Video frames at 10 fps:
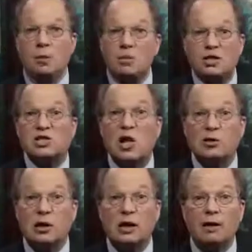But
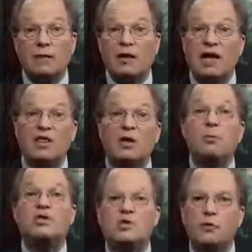suddenly, in the
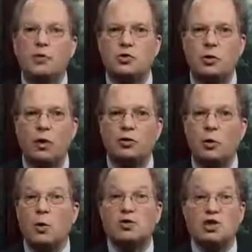midst of the story, there
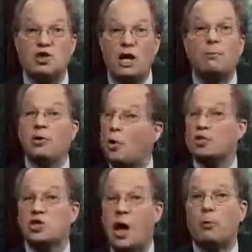was a segment on
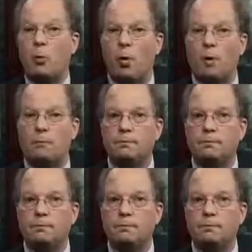cyber war.